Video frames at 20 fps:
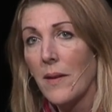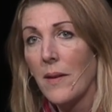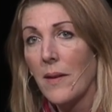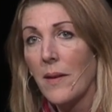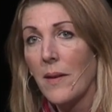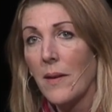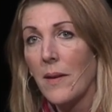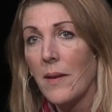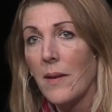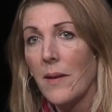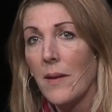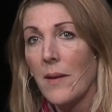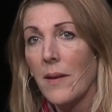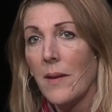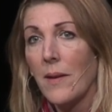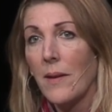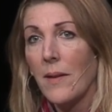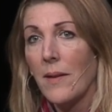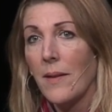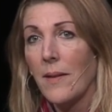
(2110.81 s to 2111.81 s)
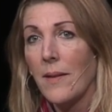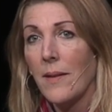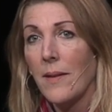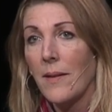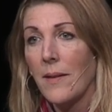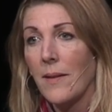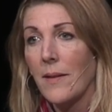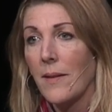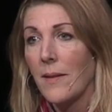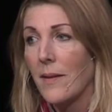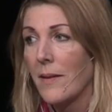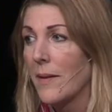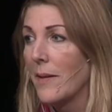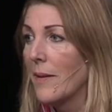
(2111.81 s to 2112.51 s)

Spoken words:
(no one is talking)